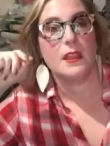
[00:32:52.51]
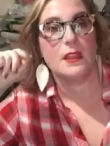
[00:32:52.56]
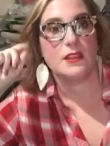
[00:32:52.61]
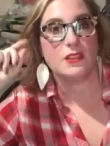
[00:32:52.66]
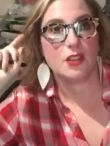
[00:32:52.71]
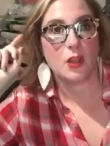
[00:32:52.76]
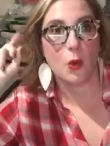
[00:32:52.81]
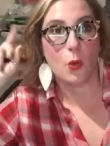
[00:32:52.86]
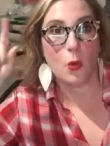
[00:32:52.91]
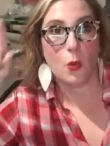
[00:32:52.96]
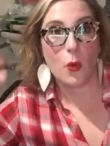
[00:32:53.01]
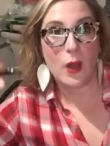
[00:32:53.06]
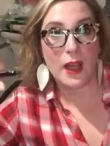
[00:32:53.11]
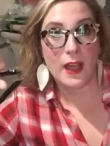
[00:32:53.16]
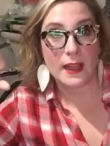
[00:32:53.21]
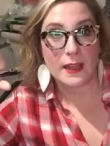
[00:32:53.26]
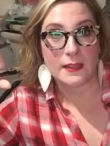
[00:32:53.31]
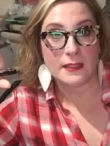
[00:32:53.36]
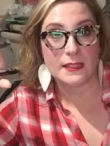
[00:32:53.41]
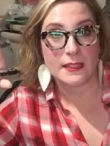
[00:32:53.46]
So
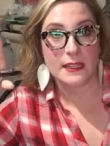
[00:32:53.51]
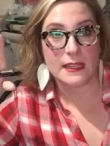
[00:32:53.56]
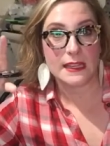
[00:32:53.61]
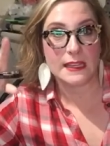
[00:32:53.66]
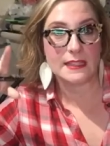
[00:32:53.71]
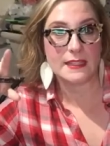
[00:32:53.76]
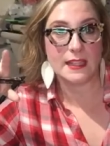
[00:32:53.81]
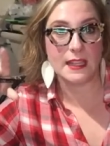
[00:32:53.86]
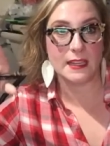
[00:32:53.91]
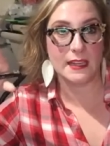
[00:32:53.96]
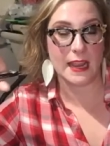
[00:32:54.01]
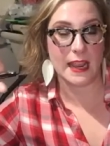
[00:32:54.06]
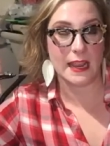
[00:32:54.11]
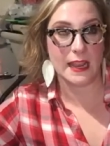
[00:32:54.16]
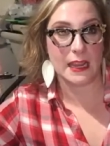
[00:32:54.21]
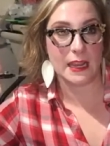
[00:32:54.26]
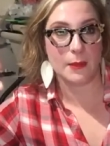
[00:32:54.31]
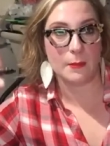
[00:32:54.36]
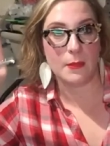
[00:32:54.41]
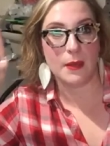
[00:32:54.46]
what is the
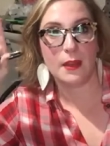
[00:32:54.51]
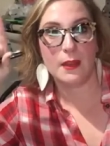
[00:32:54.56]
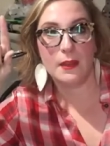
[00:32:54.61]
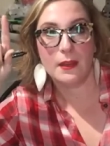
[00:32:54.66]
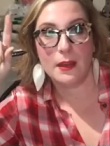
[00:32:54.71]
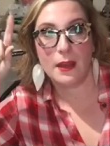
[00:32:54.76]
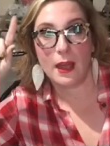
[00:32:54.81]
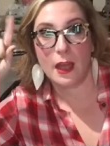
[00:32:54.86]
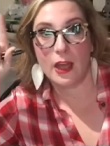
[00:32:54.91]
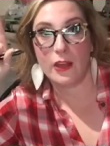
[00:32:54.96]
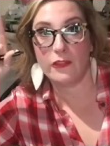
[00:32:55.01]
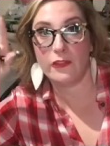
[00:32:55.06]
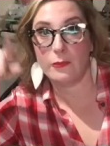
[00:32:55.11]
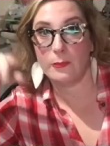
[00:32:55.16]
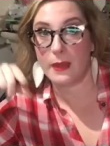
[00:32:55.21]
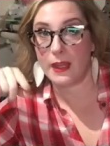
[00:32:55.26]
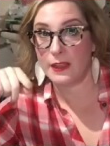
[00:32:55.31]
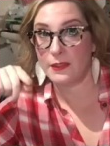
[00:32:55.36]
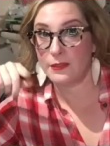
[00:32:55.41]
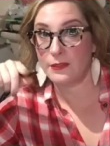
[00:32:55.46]
name of
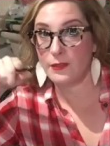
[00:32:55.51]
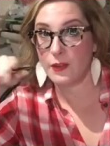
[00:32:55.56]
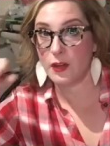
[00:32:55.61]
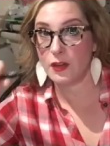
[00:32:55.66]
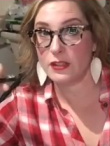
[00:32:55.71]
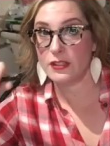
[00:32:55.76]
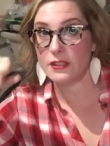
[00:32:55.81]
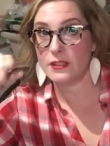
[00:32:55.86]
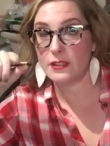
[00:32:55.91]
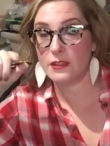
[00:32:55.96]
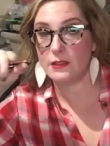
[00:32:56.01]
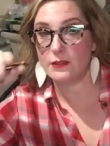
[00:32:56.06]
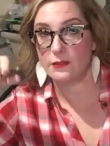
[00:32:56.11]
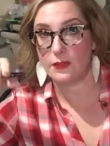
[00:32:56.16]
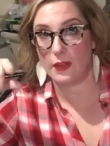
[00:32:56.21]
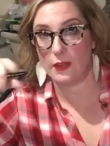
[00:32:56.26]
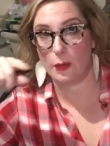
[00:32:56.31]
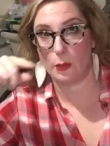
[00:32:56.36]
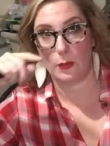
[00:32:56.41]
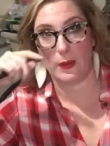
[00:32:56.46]
my first
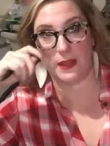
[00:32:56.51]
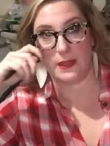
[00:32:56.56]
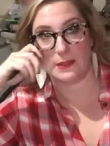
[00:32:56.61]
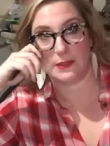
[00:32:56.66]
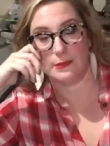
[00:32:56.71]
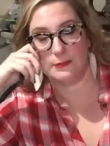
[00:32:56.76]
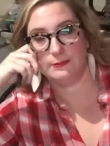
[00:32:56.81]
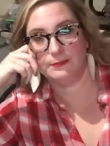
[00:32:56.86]
featherweight?